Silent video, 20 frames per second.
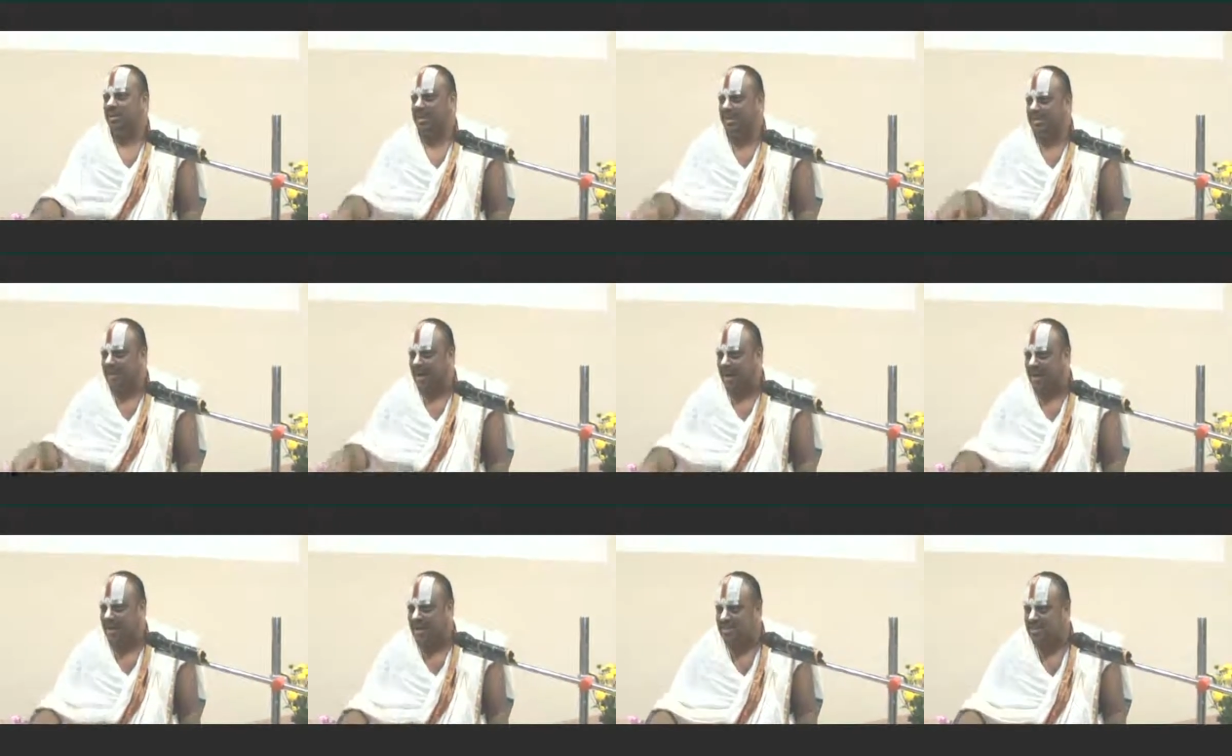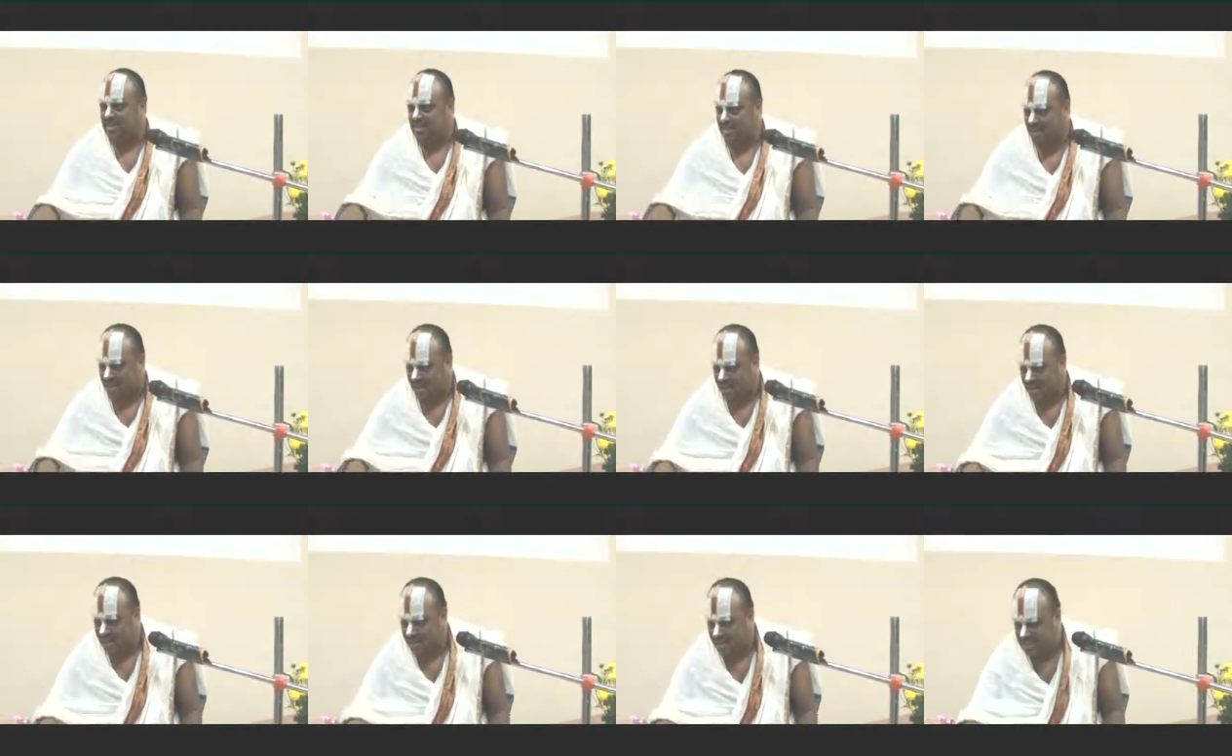that connects
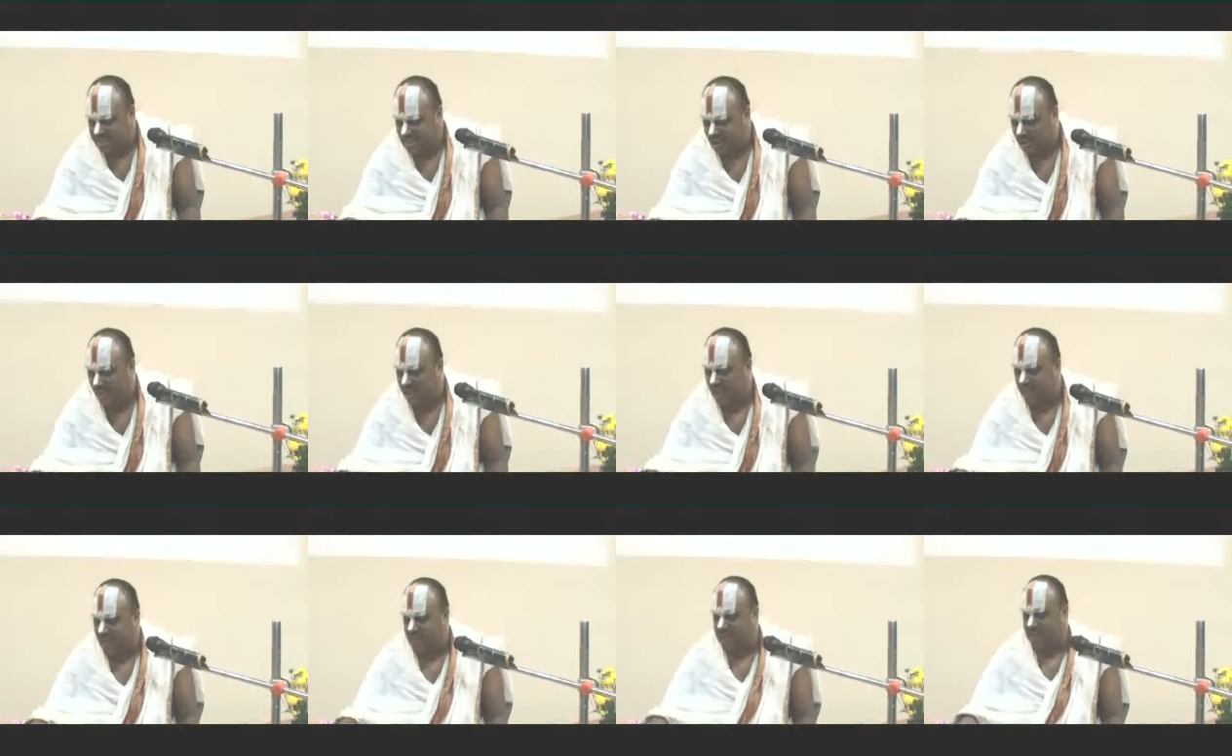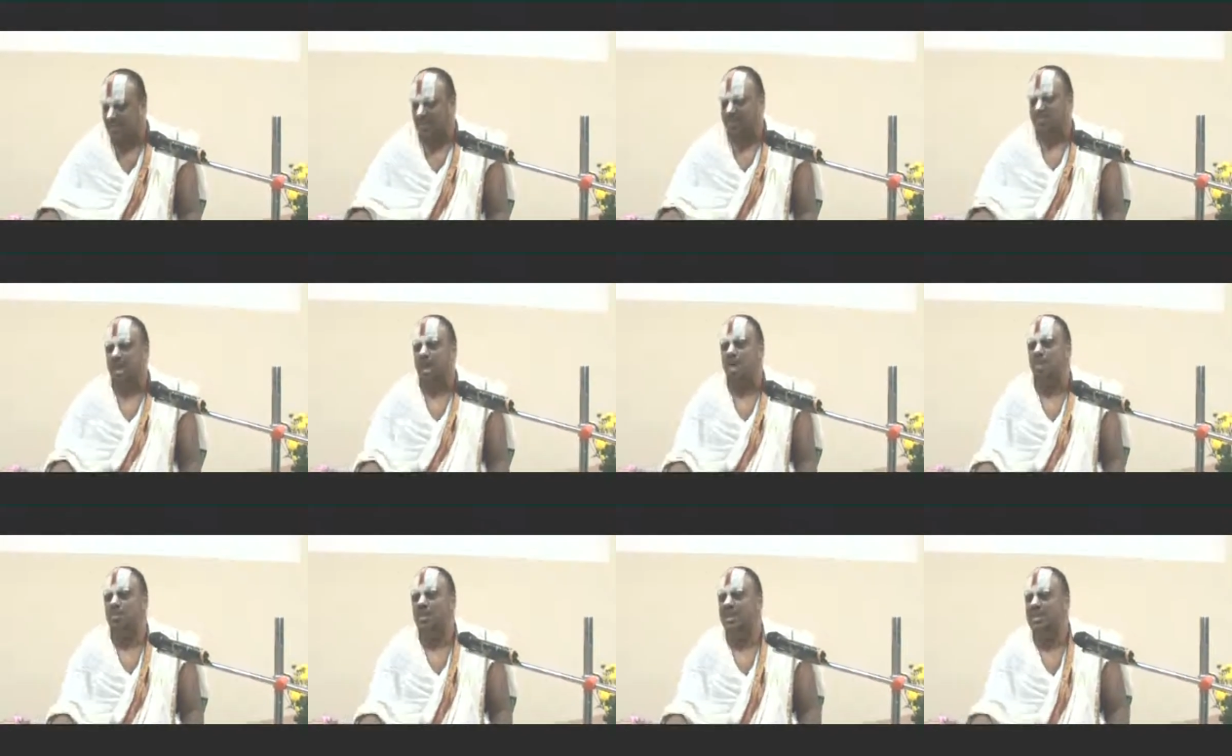itself with
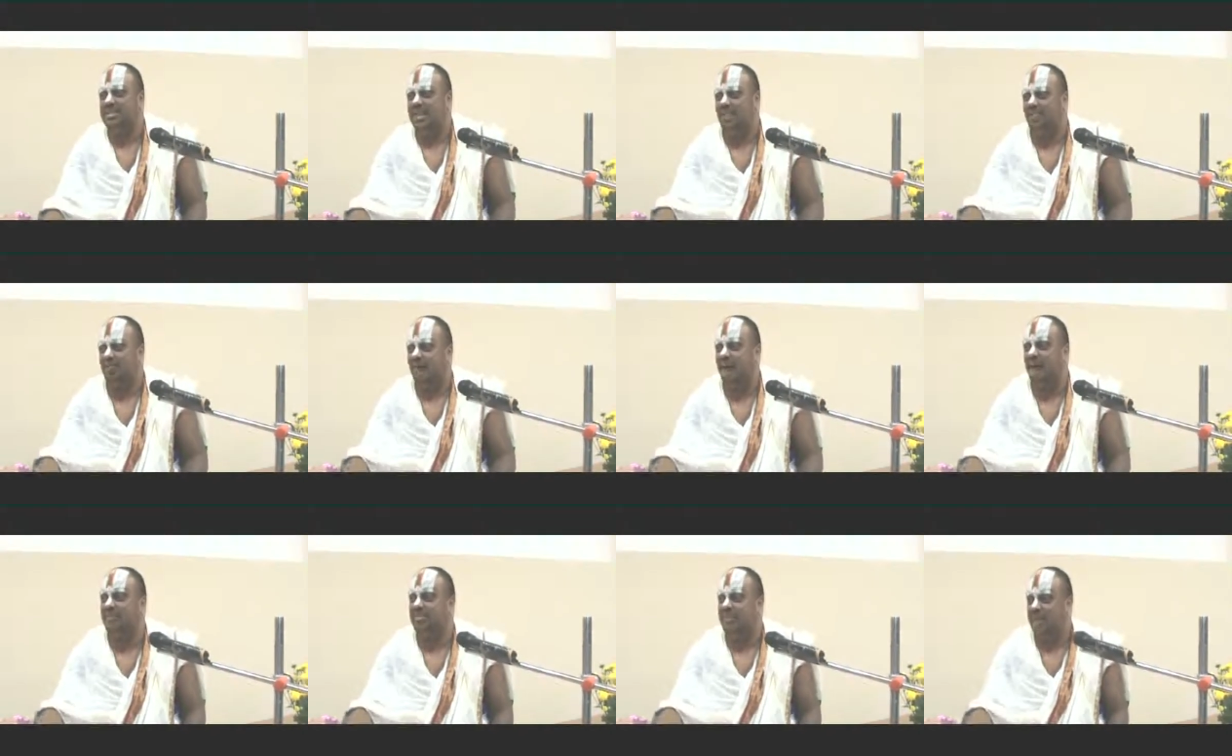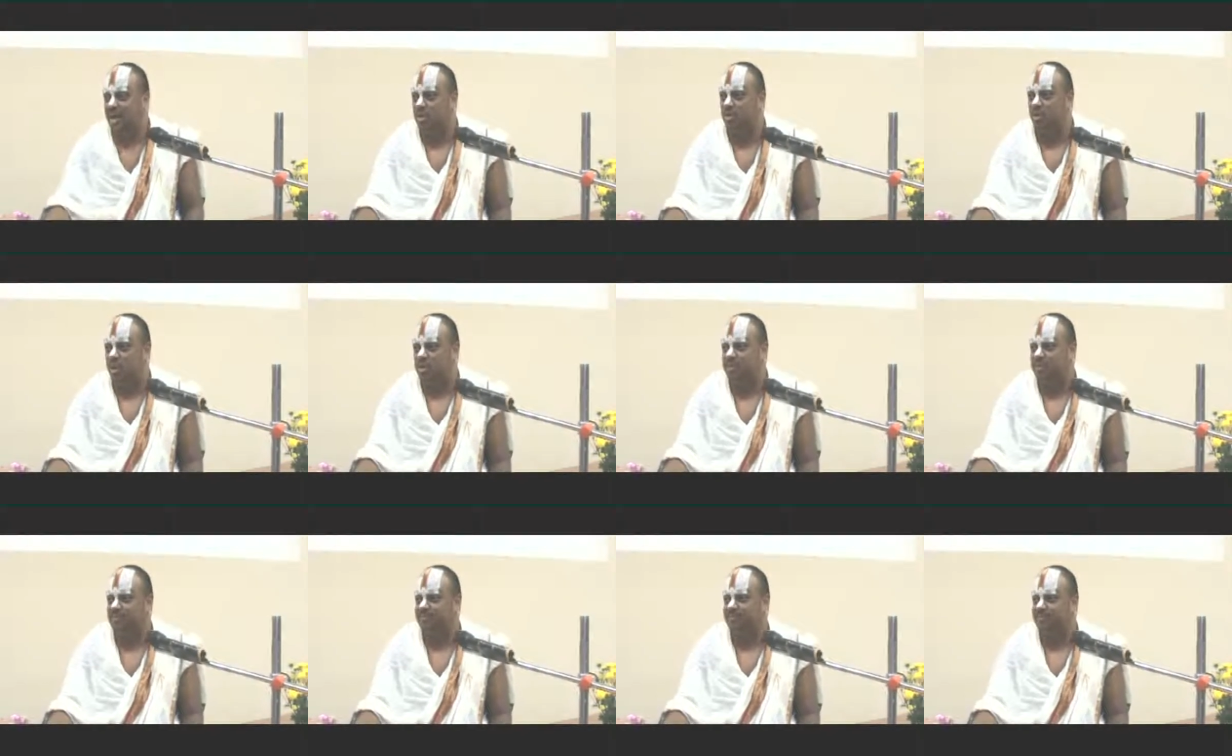surroundings and forms
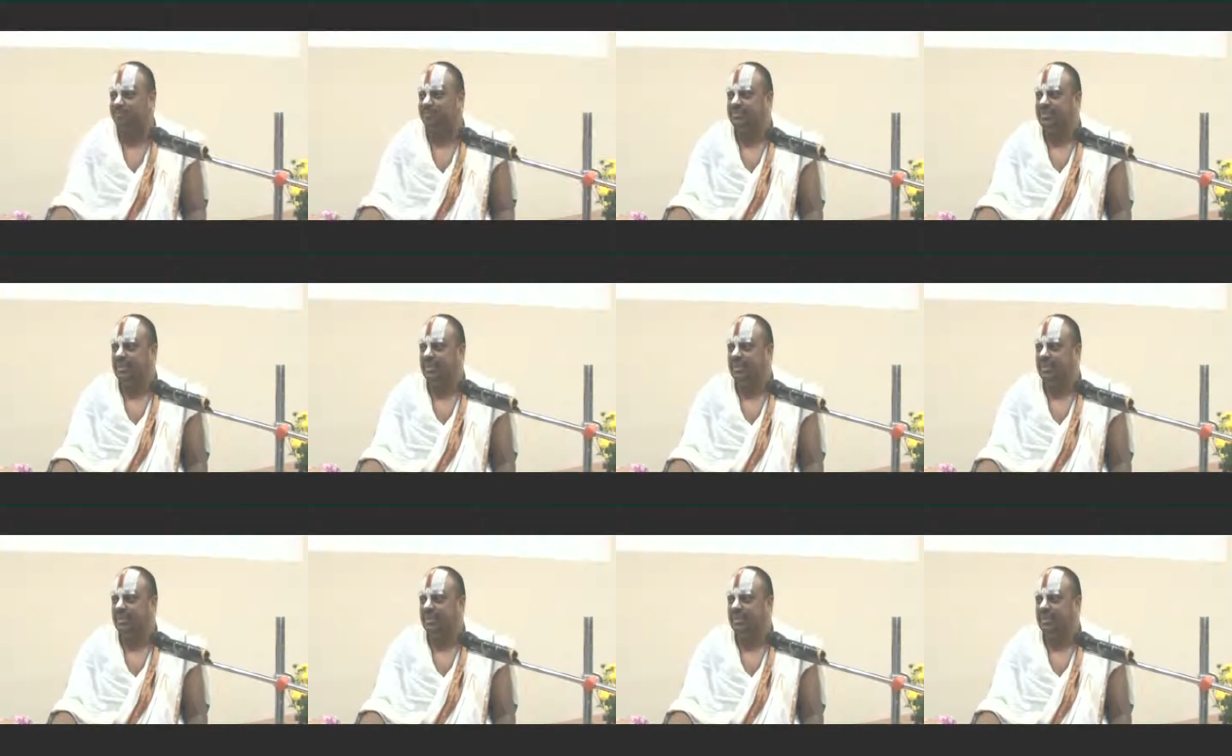network.